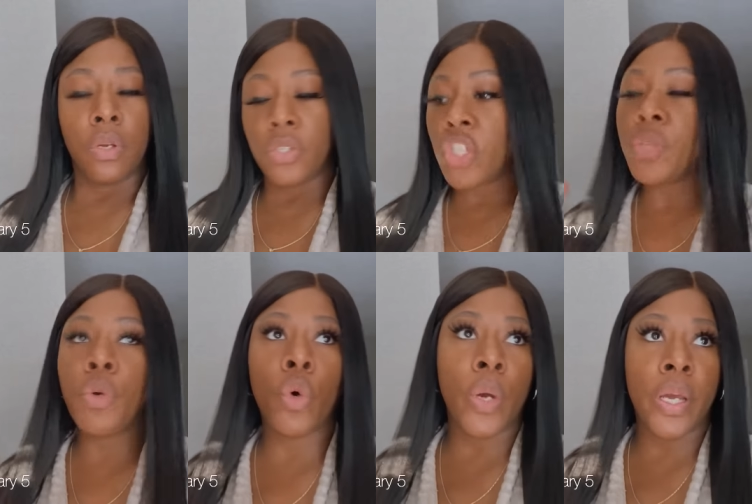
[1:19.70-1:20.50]
just some
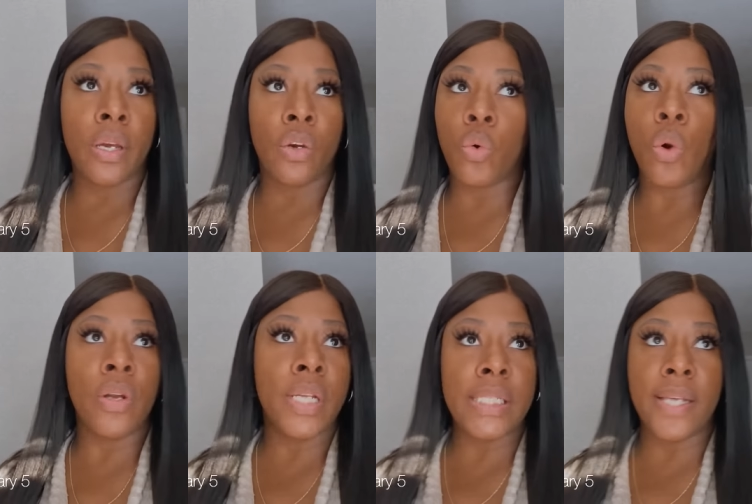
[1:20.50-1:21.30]
quick
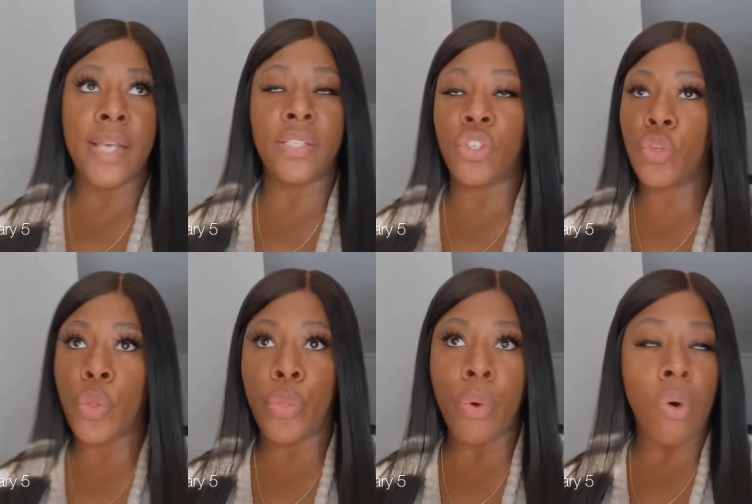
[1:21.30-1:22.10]
coordinate sets that you can
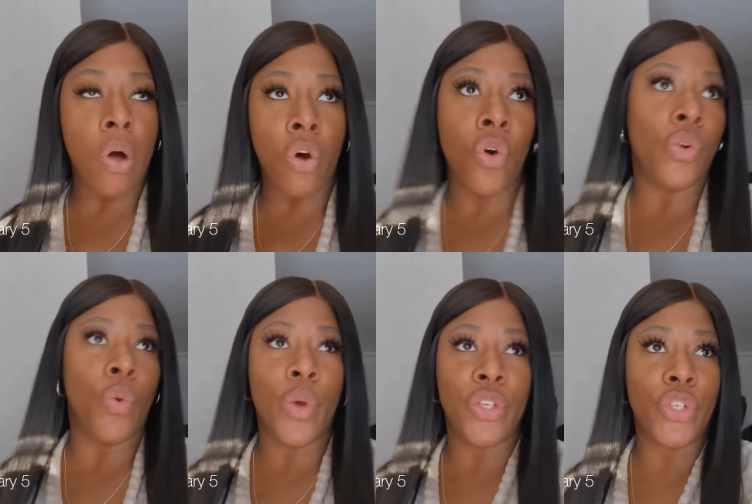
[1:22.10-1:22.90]
throw on
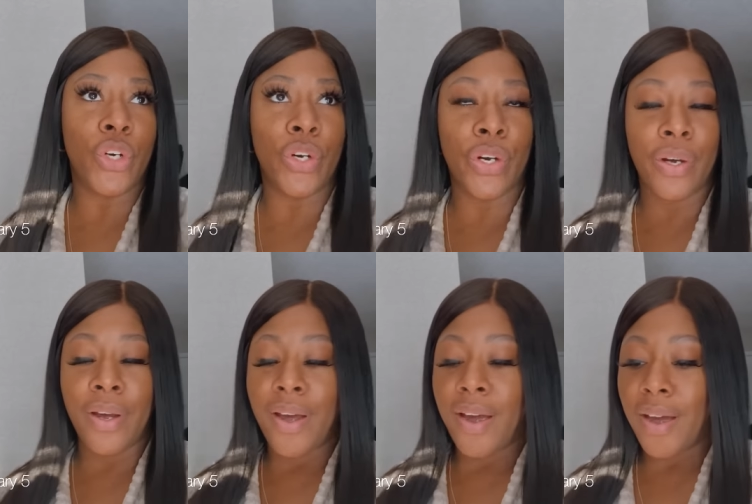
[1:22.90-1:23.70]
with your
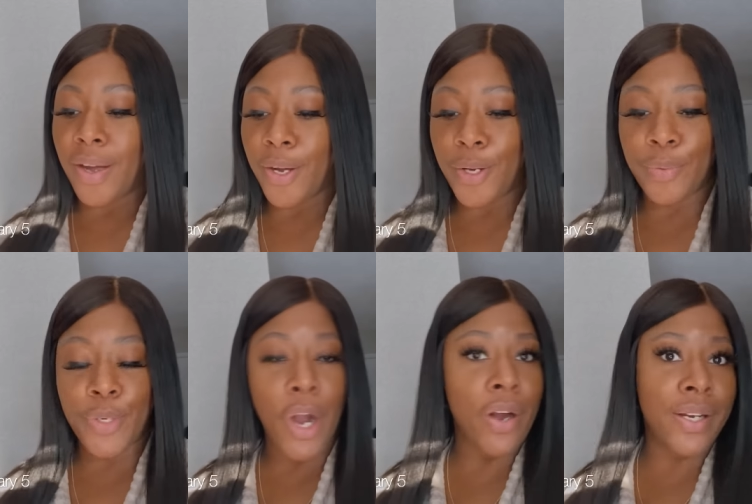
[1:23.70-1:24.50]
um,
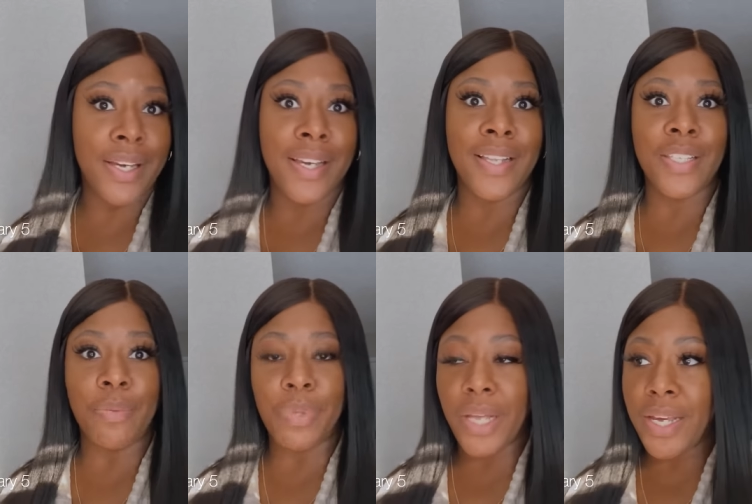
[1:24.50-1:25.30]
cardigans or
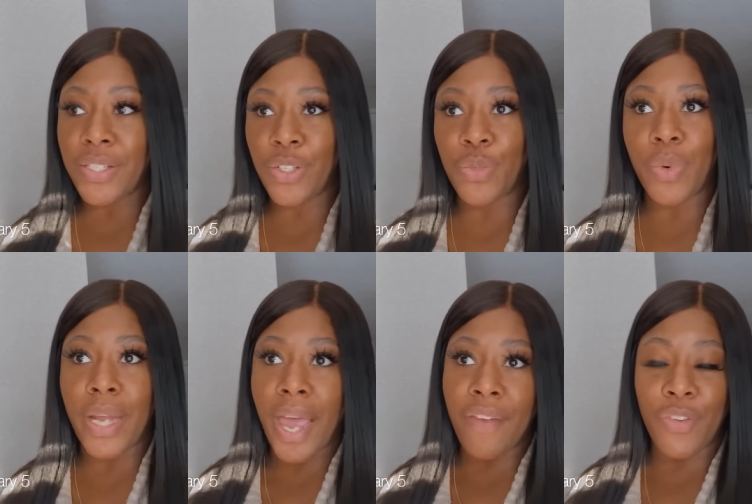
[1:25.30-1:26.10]
blazers, what
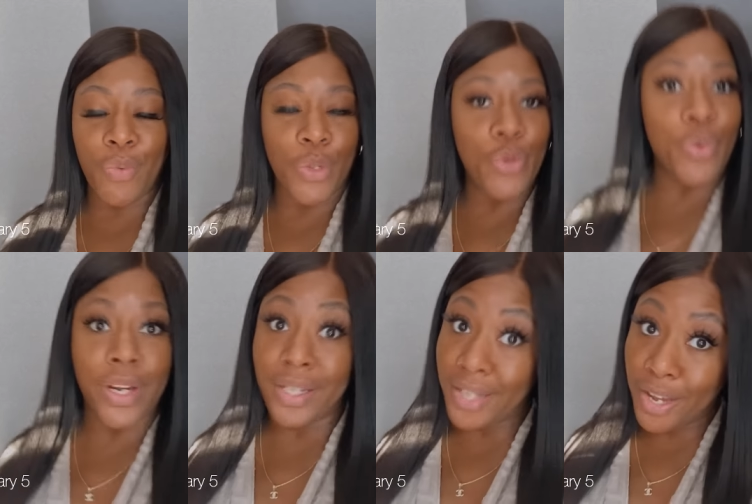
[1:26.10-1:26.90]
have you, when you're
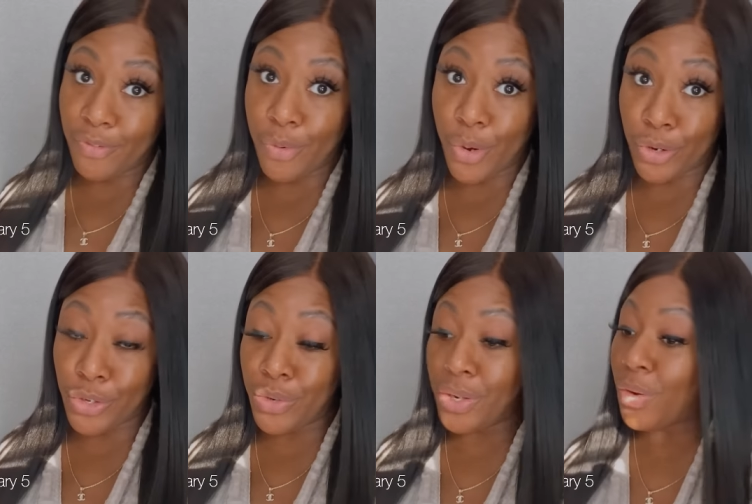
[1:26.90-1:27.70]
running late for work.
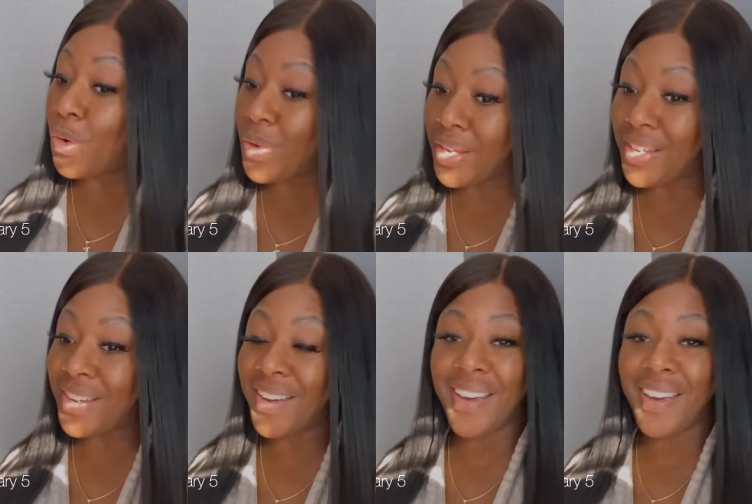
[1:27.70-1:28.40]
You need a quick